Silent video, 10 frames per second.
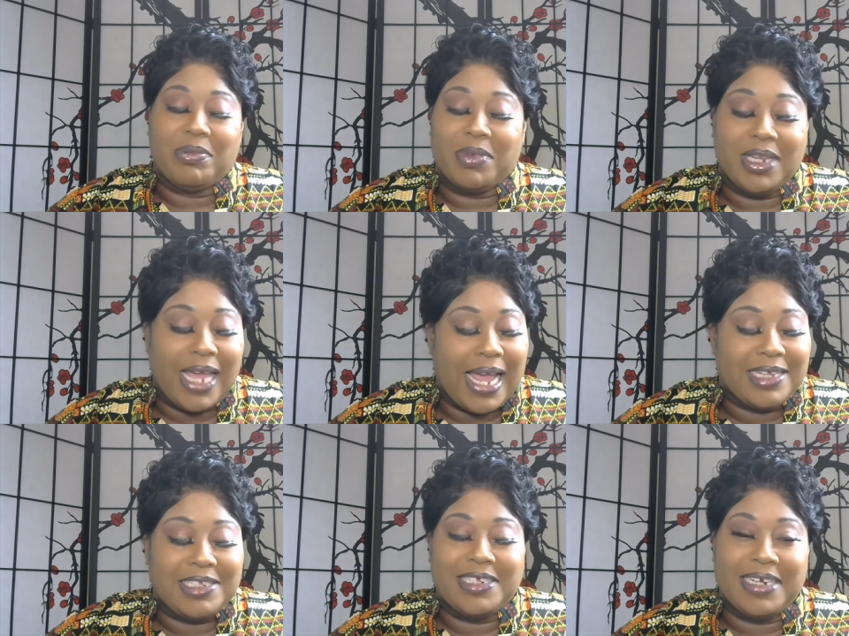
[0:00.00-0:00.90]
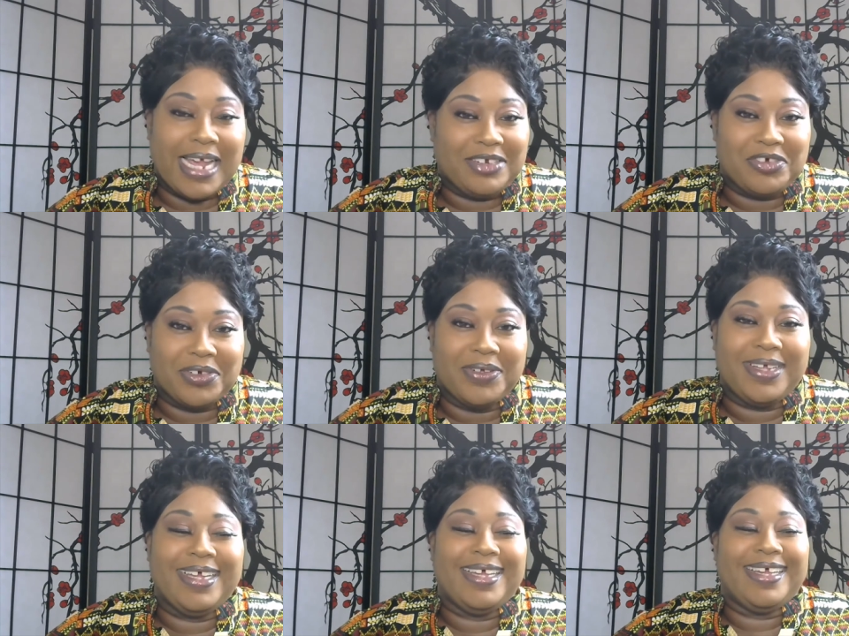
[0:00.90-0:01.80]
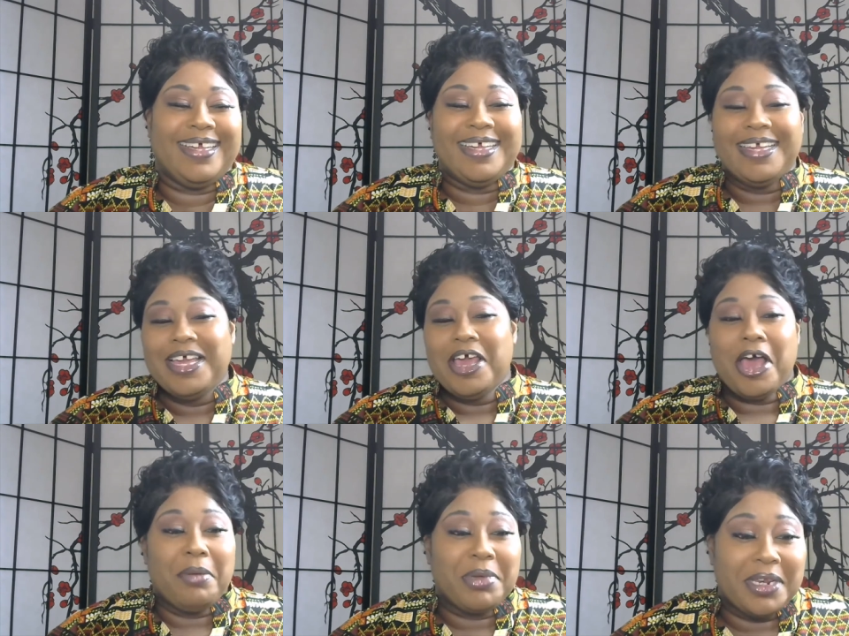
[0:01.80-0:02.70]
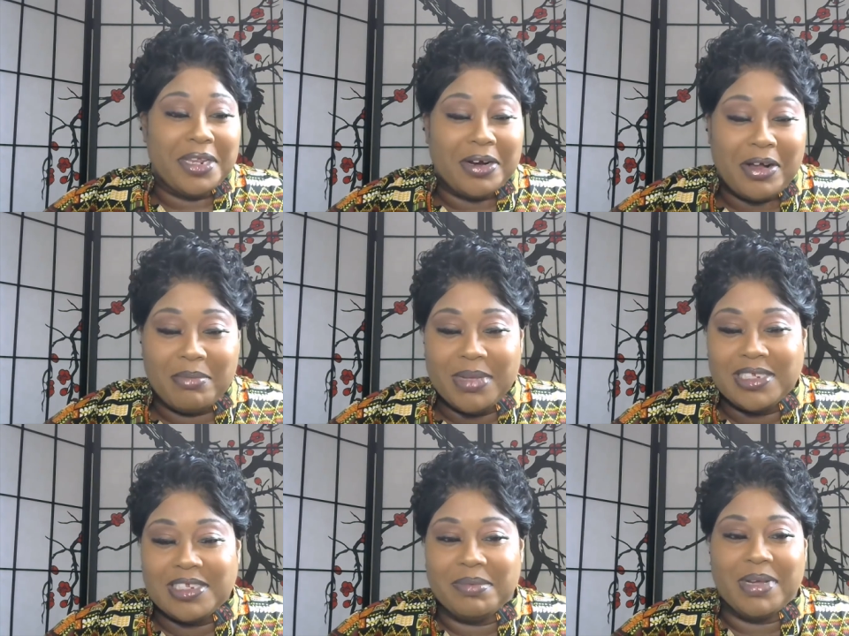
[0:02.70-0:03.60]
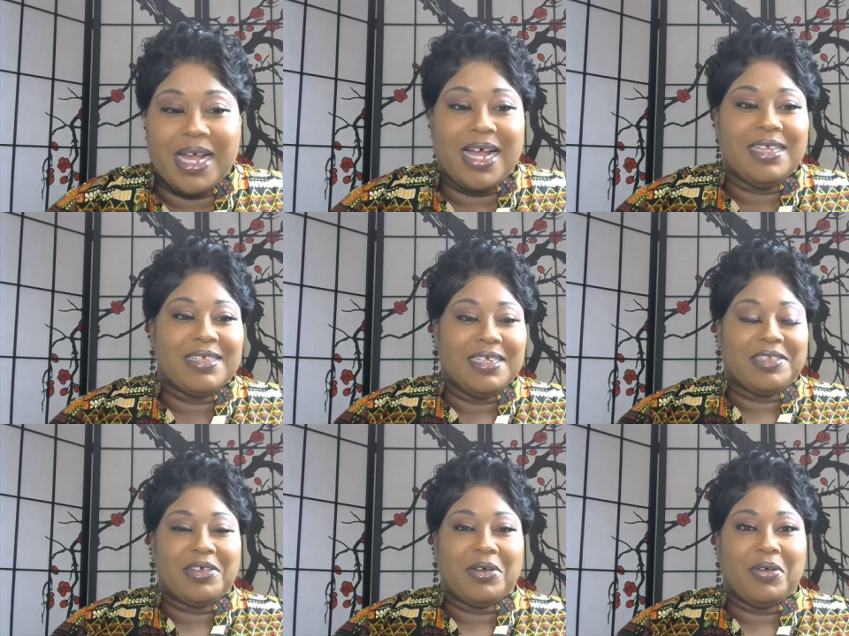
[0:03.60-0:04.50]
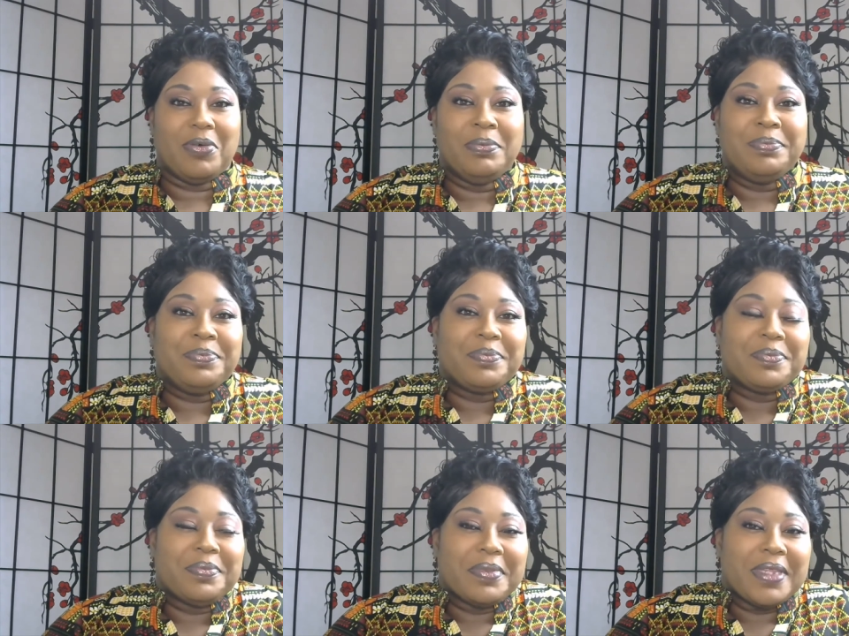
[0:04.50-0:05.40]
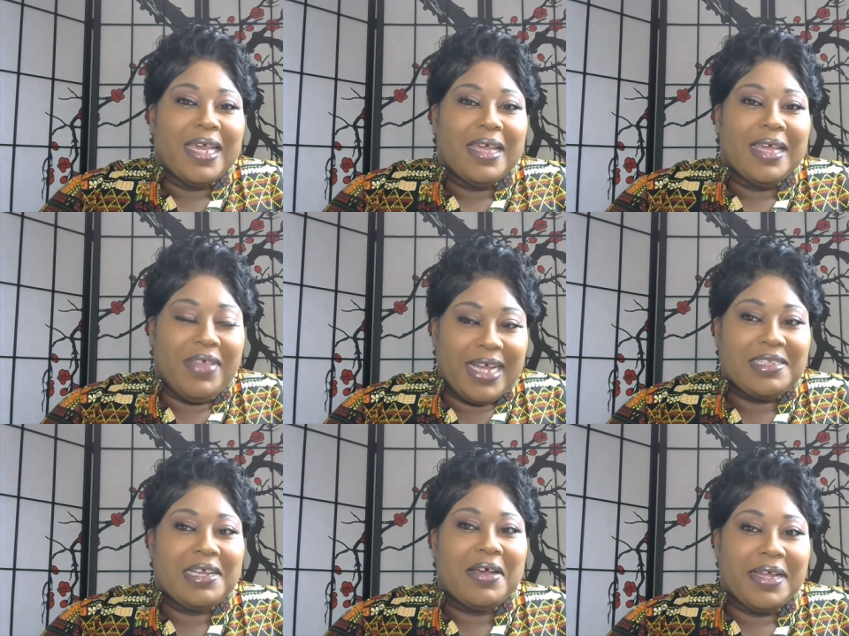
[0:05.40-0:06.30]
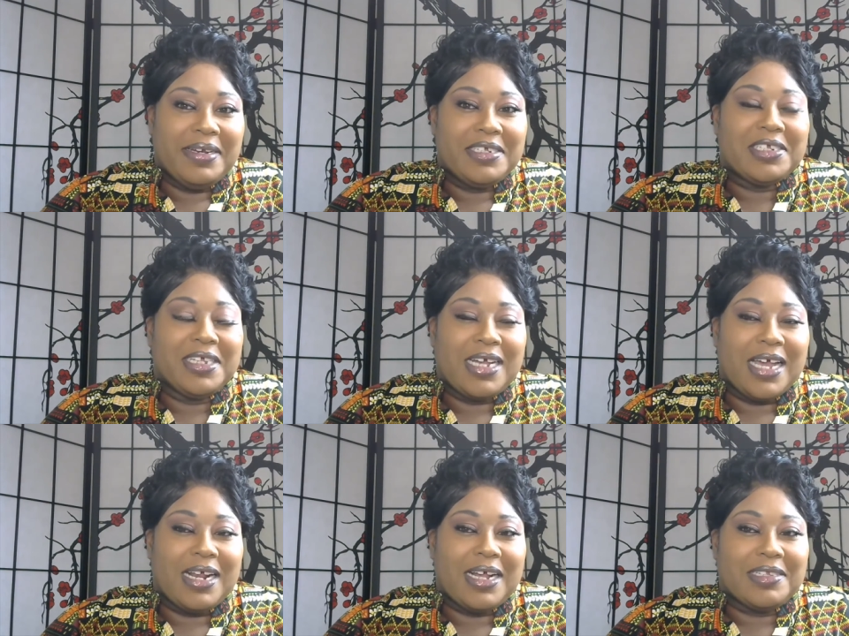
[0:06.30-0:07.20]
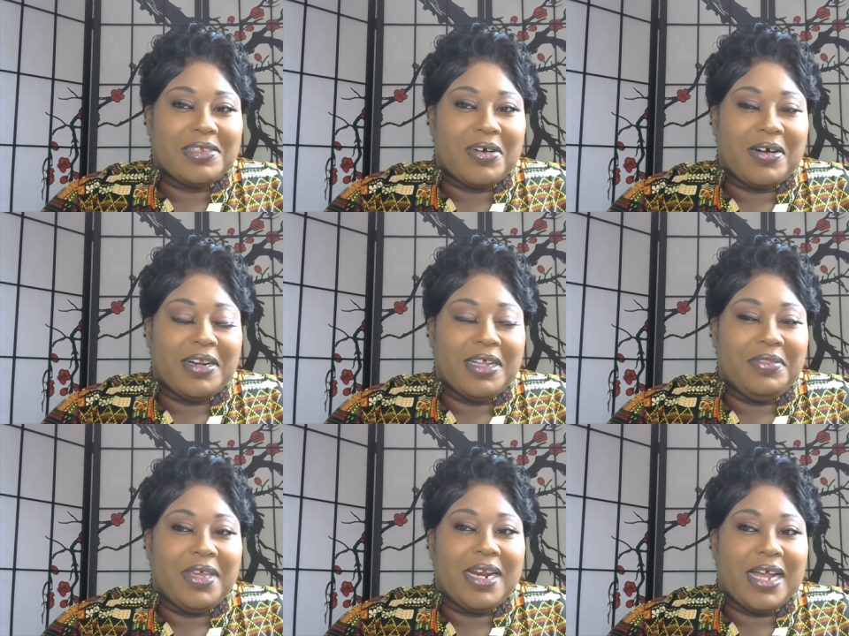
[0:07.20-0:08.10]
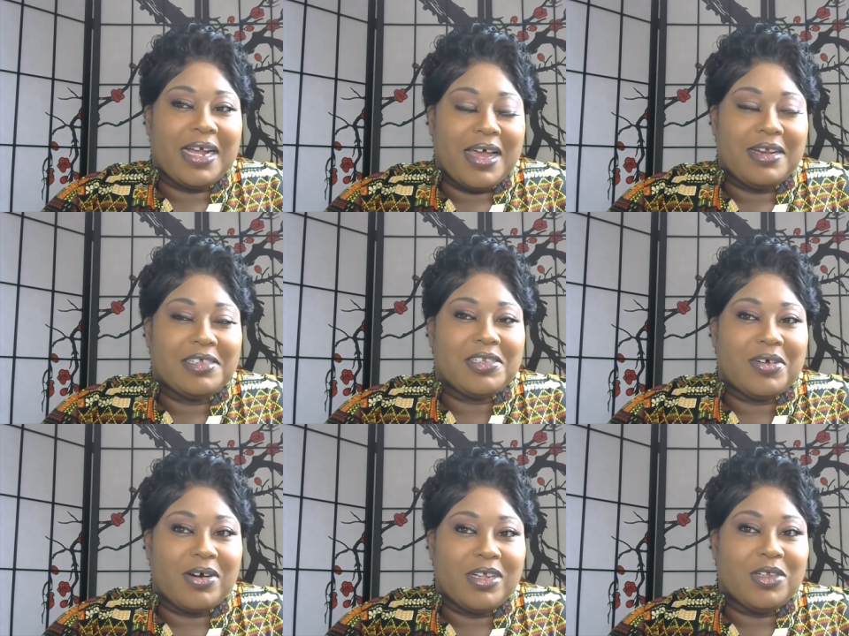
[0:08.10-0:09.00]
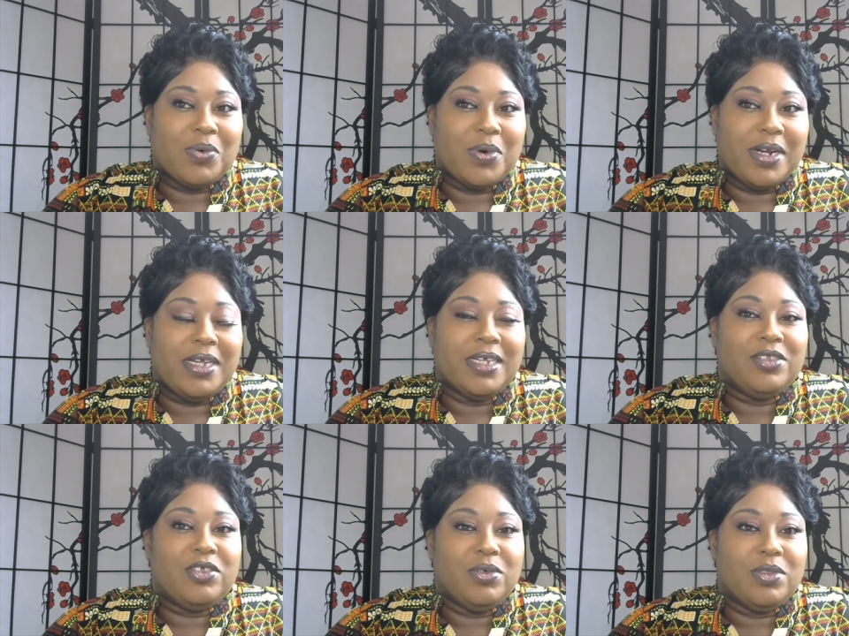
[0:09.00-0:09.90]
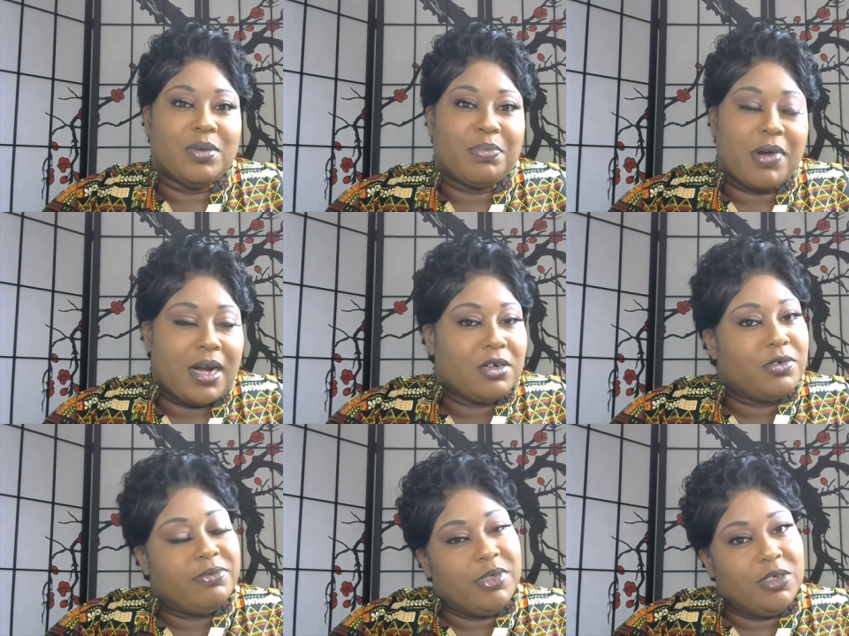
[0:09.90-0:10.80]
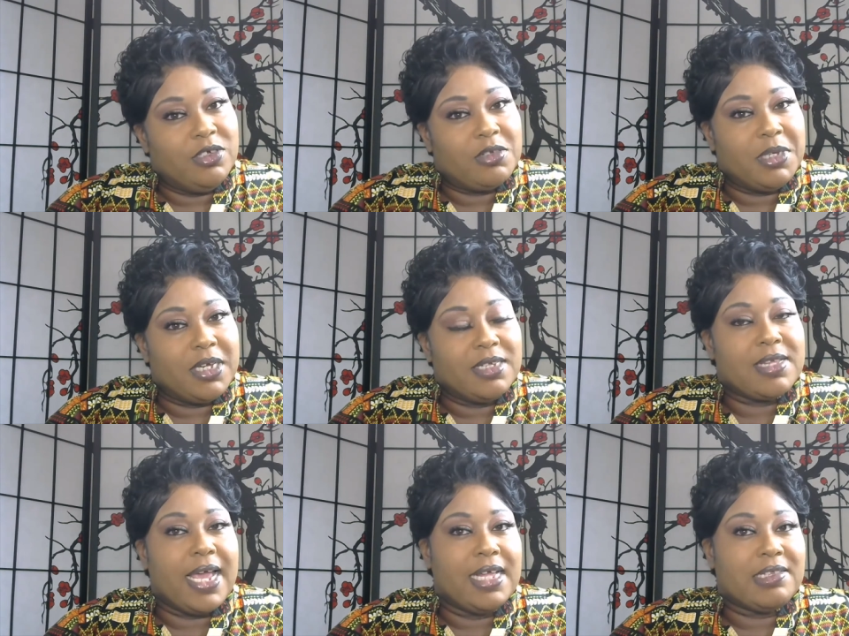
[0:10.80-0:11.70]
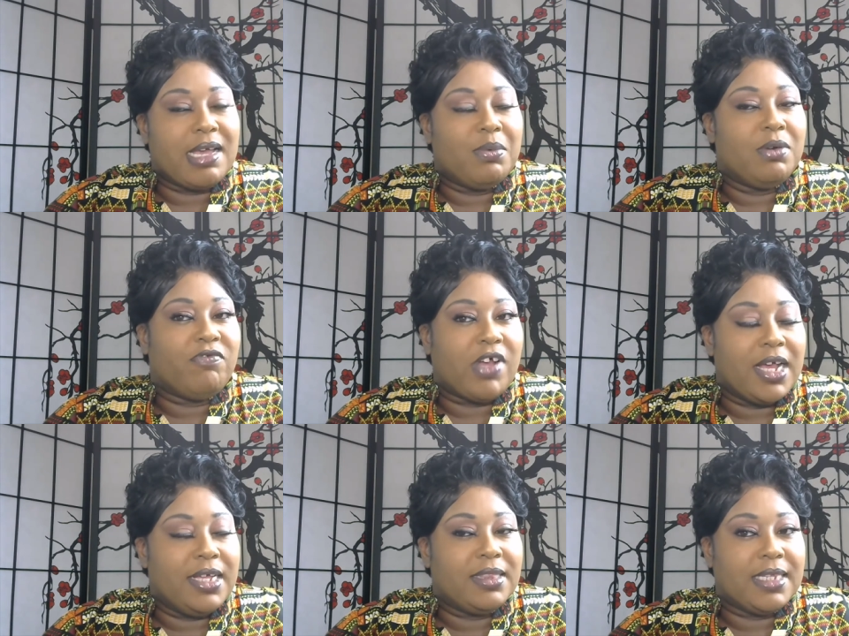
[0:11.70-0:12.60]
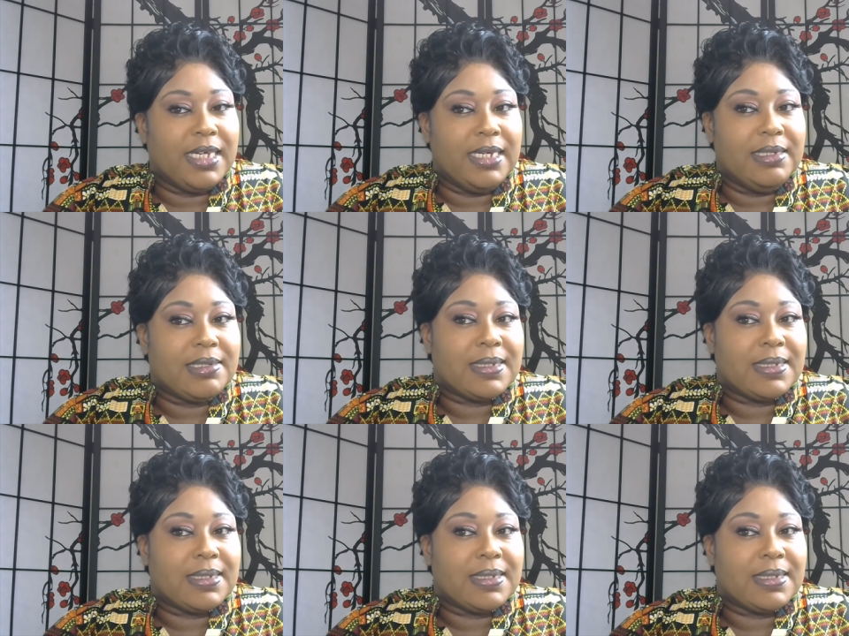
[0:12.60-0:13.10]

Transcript: relaxed to natural. I'm getting it all mixed up, guys. And so that's how I initially kind of got started, and then I kind of started going into the product reviews because as I would find things